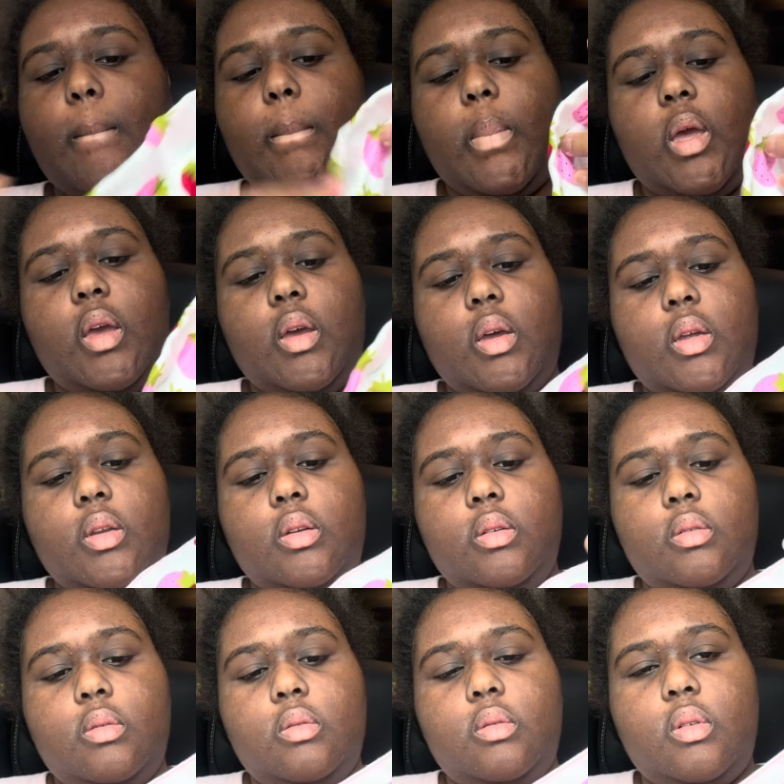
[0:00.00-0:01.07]

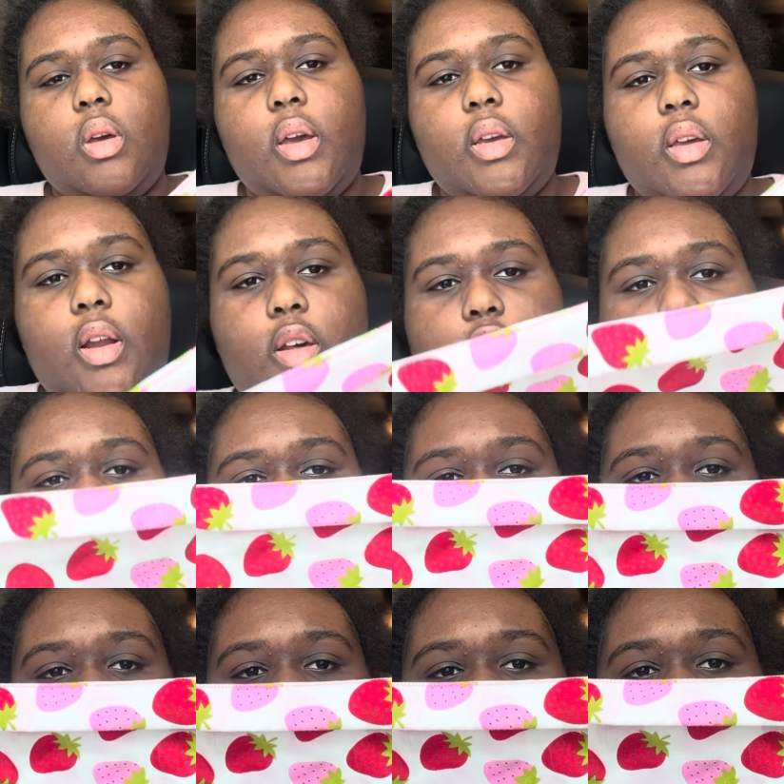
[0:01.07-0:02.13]
and I could either
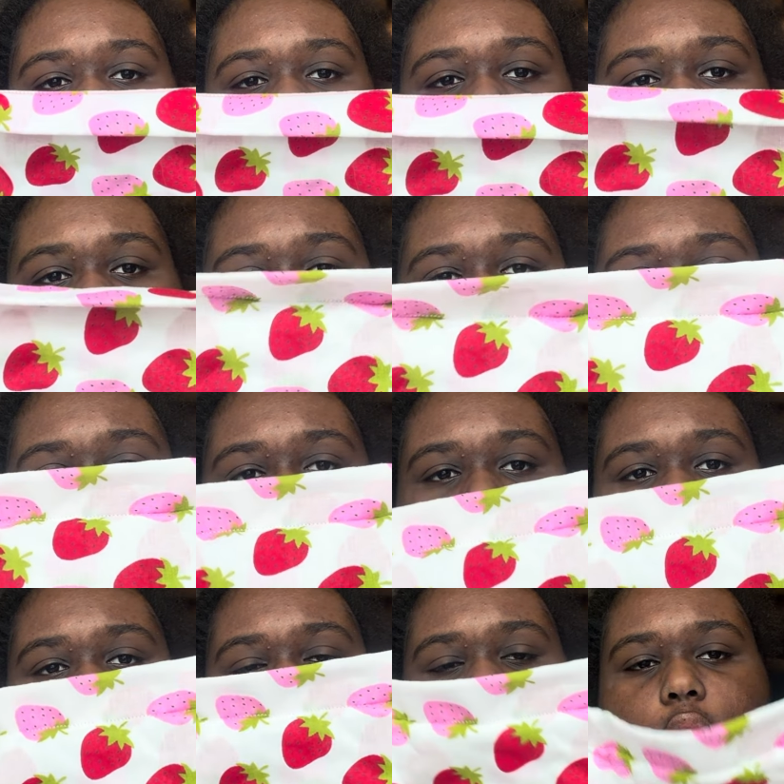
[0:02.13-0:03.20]
shorten it like this or make it
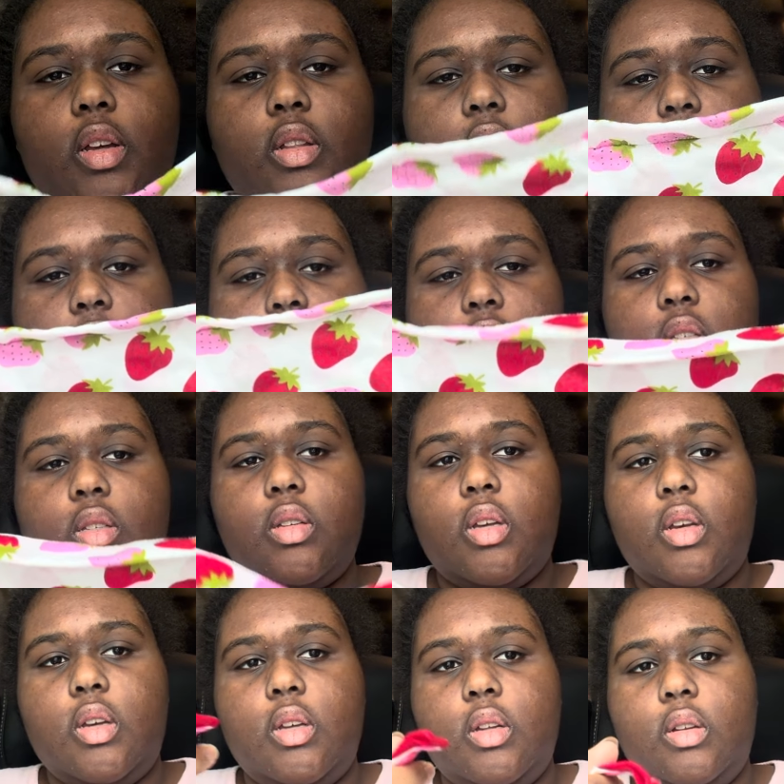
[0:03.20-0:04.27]
bigger like this,
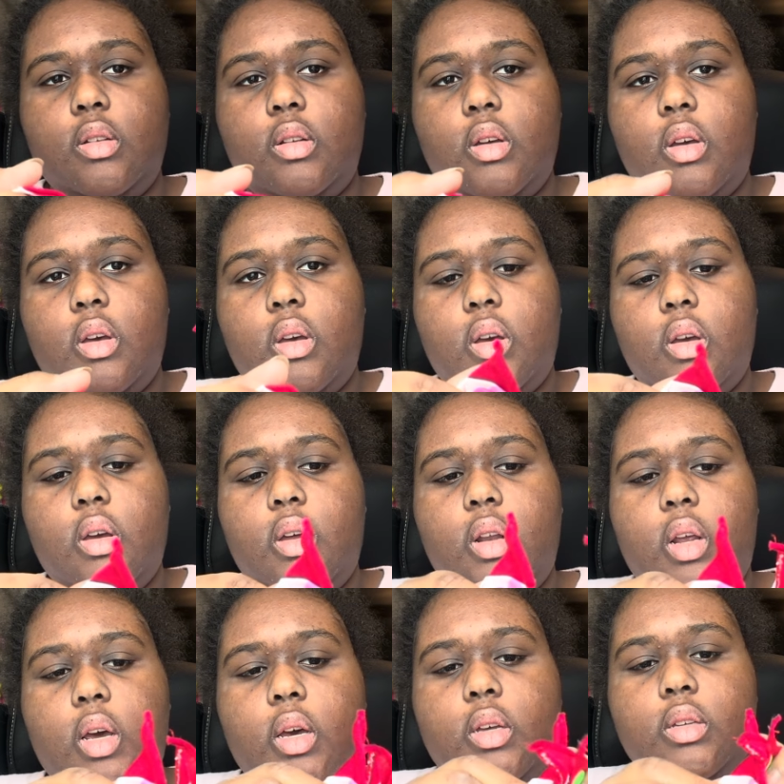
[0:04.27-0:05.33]
and it
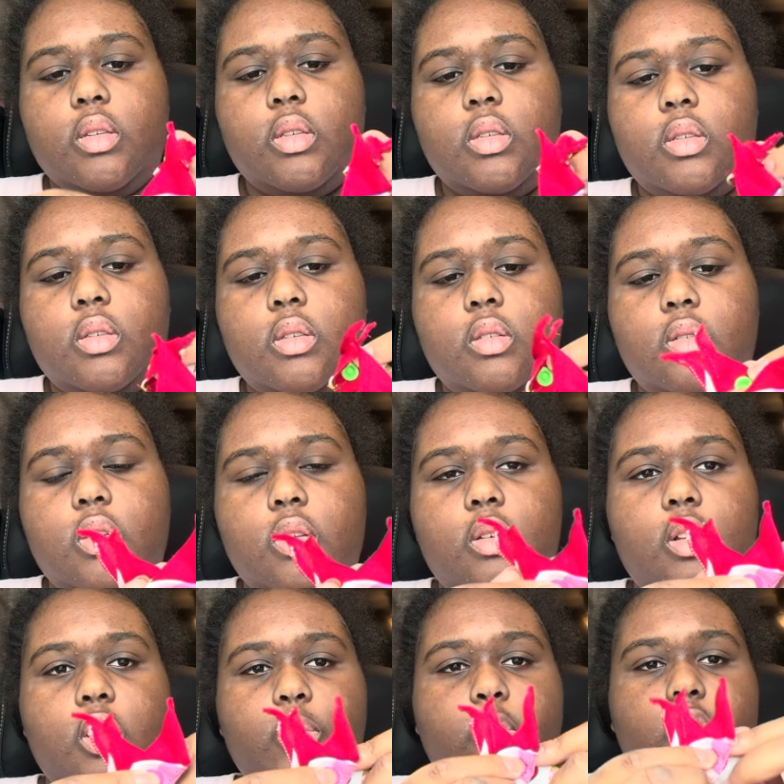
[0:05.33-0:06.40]
has, you could
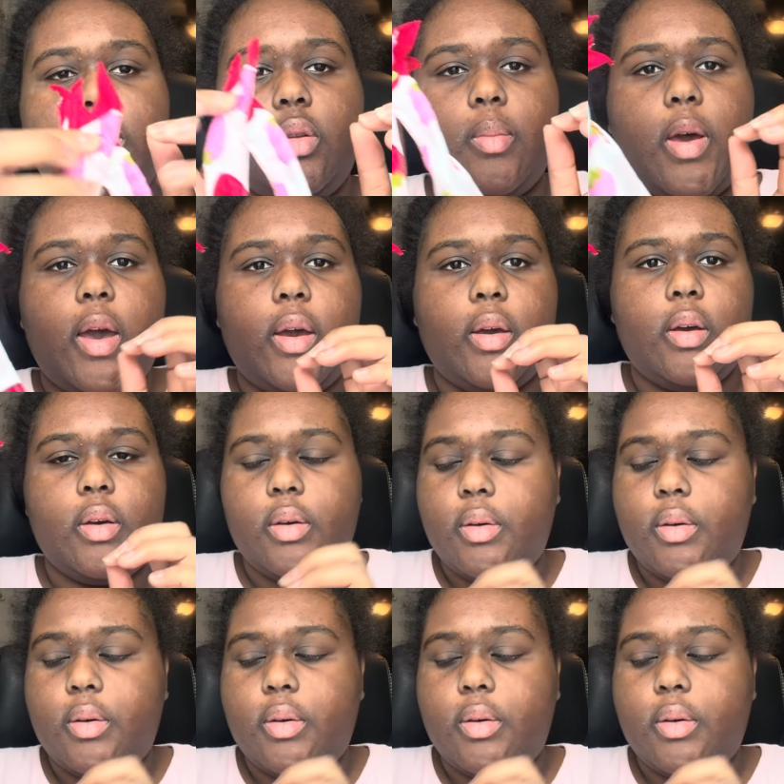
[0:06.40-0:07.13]
clip it in the back.